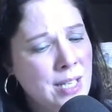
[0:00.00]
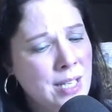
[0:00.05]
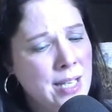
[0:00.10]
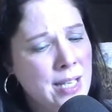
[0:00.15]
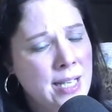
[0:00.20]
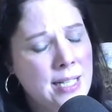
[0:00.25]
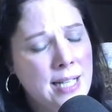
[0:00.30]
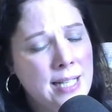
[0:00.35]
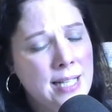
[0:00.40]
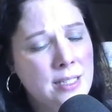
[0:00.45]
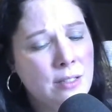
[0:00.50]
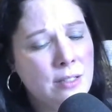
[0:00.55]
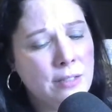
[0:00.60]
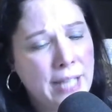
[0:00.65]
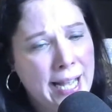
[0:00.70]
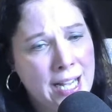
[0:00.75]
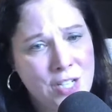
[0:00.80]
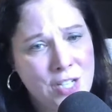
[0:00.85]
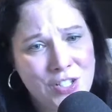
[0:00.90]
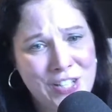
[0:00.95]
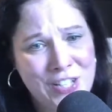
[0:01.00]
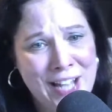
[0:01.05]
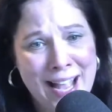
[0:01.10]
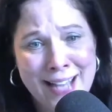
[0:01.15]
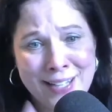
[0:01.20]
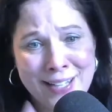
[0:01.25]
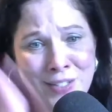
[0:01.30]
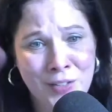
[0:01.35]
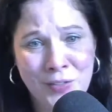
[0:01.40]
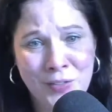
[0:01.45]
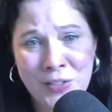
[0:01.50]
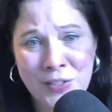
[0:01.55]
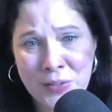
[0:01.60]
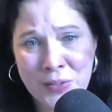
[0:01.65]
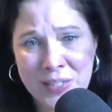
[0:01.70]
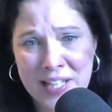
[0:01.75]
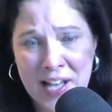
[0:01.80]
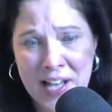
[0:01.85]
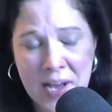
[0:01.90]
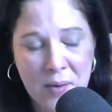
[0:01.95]
And I told Ashley I can only do
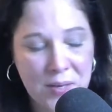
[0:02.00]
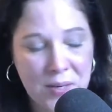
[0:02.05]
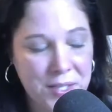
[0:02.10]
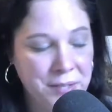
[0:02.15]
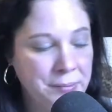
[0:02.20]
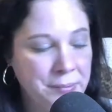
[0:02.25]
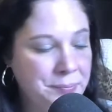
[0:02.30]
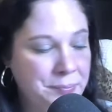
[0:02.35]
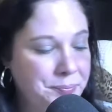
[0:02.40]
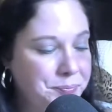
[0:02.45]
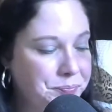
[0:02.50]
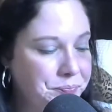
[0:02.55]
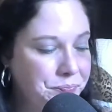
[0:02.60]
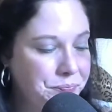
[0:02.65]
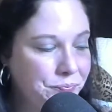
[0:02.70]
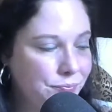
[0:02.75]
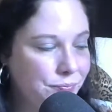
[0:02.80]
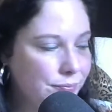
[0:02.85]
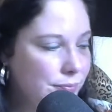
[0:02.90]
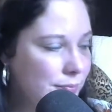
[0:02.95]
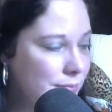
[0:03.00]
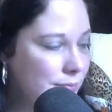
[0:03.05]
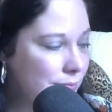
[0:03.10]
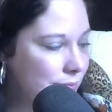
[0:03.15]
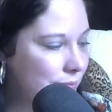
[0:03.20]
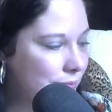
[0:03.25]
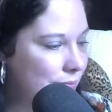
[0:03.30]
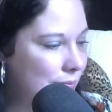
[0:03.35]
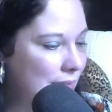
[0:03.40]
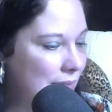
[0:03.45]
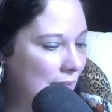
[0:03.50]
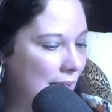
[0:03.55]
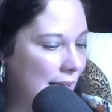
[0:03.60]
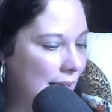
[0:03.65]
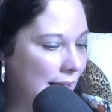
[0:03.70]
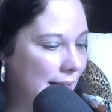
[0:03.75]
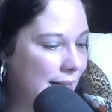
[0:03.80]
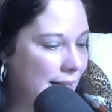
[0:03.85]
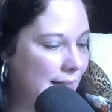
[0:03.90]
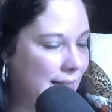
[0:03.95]
an hour.
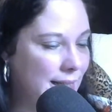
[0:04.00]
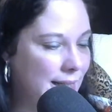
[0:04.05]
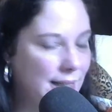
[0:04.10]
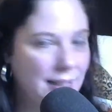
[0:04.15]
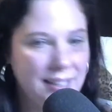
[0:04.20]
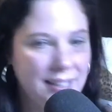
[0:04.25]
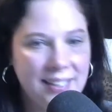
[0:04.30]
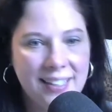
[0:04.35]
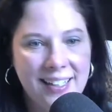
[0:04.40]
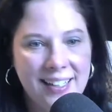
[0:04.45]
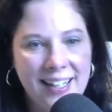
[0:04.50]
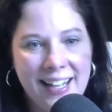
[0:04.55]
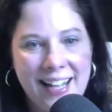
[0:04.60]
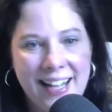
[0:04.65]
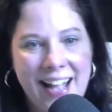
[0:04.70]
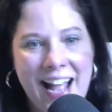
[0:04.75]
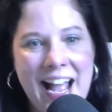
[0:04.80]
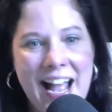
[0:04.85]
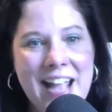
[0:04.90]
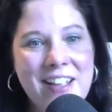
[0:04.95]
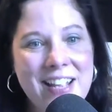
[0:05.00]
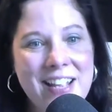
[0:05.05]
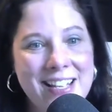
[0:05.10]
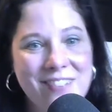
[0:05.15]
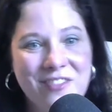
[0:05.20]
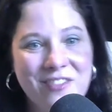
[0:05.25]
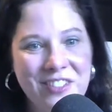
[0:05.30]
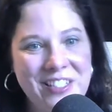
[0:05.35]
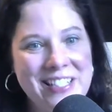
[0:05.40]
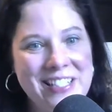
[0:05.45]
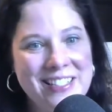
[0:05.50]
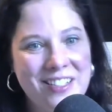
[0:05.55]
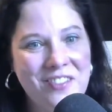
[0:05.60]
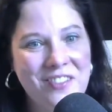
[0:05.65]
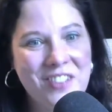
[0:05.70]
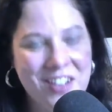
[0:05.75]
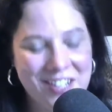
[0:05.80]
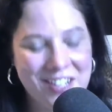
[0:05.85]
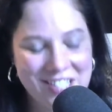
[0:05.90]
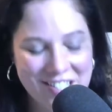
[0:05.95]
I I, I get really self
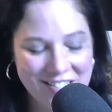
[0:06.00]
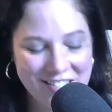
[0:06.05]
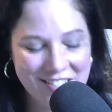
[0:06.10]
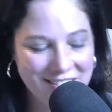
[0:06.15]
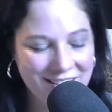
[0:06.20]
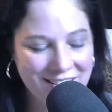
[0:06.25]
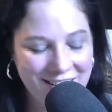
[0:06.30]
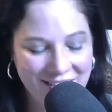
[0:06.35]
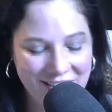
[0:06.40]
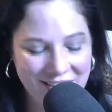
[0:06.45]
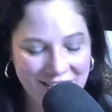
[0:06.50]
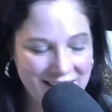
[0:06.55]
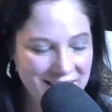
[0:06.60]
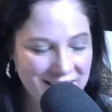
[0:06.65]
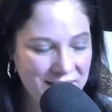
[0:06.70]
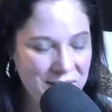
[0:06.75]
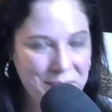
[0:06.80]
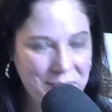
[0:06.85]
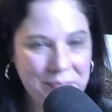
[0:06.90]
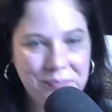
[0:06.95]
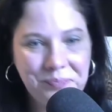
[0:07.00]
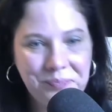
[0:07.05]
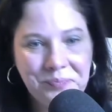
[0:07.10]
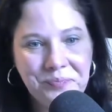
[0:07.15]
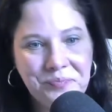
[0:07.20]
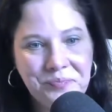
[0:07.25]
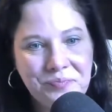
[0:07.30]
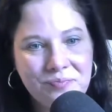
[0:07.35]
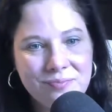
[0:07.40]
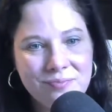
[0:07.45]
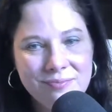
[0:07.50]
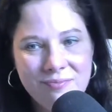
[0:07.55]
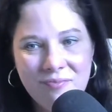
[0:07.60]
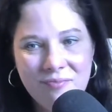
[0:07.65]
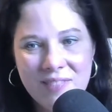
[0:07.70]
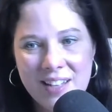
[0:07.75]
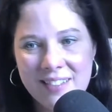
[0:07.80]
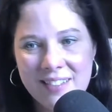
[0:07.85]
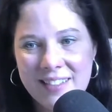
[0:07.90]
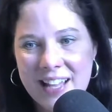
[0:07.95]
conscious on these
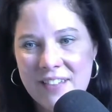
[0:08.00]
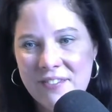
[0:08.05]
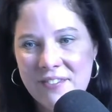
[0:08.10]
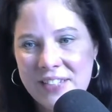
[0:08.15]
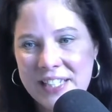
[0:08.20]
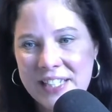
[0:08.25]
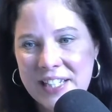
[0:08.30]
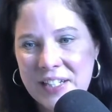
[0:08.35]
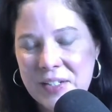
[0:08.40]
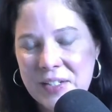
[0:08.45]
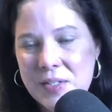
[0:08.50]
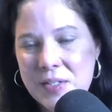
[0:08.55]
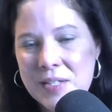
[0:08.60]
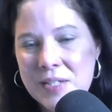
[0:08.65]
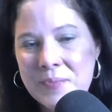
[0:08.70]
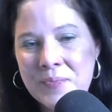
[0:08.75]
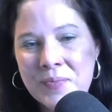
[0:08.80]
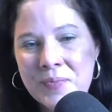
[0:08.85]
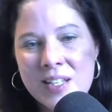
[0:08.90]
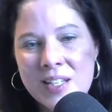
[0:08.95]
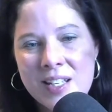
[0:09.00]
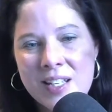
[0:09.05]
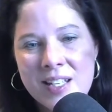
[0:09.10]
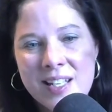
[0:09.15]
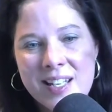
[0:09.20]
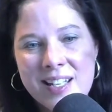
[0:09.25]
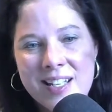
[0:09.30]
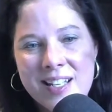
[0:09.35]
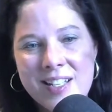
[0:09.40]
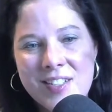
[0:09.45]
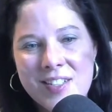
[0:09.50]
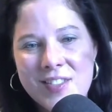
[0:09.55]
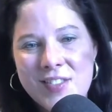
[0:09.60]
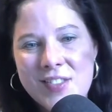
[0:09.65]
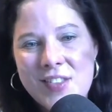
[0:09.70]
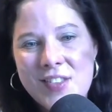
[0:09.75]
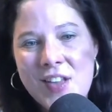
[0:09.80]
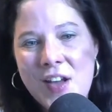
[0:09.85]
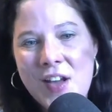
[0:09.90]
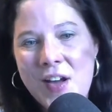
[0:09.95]
live videos.
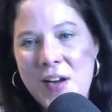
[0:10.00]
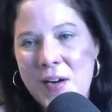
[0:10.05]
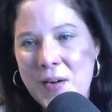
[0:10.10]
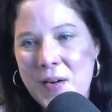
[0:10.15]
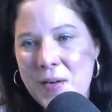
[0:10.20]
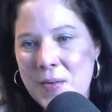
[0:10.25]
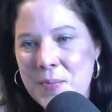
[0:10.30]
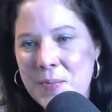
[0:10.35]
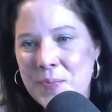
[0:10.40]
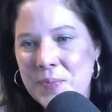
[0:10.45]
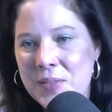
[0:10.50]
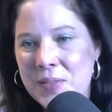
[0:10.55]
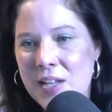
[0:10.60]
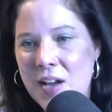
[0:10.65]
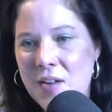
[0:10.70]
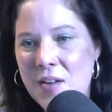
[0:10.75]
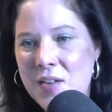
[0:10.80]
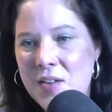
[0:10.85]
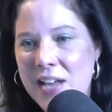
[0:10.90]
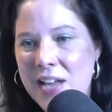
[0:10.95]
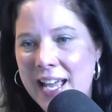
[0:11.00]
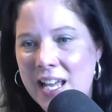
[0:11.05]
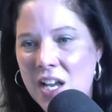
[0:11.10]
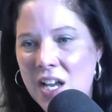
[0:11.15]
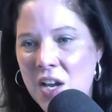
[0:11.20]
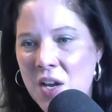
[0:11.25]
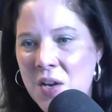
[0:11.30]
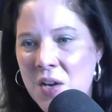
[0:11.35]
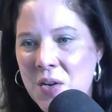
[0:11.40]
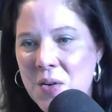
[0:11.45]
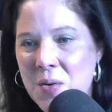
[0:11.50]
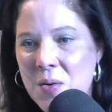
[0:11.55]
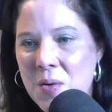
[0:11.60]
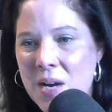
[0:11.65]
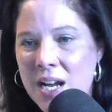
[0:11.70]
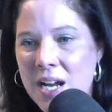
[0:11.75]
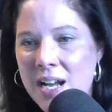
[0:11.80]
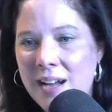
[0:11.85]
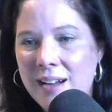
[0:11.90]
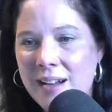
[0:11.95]
So, okay, who
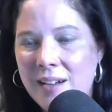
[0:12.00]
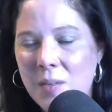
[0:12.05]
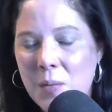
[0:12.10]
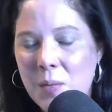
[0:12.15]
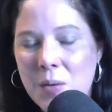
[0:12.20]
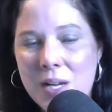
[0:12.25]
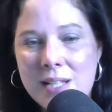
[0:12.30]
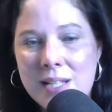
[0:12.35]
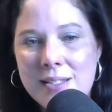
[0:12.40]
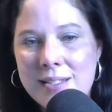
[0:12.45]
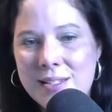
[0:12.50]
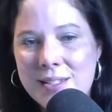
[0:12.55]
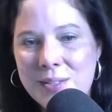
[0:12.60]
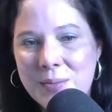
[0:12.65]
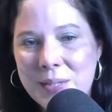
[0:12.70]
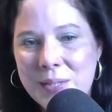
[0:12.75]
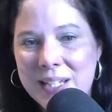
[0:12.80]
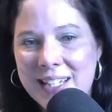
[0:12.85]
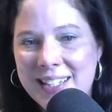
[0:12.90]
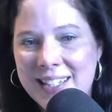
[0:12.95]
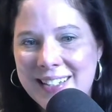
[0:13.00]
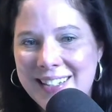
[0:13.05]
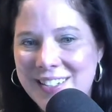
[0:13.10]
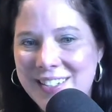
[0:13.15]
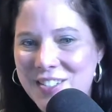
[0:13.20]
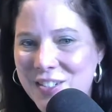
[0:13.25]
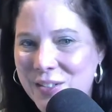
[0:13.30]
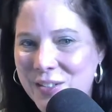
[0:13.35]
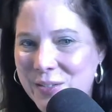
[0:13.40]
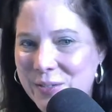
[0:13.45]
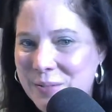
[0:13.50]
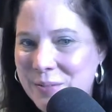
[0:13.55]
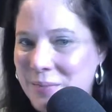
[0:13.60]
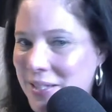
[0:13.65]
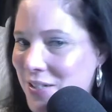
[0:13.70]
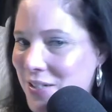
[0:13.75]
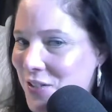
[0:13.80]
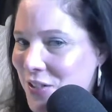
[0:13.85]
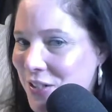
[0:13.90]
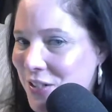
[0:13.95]
wants to win a Jungle Room
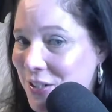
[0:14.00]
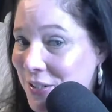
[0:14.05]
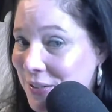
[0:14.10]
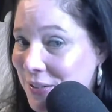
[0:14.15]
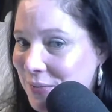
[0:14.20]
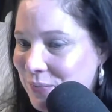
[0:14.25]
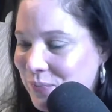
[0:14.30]
t shirt?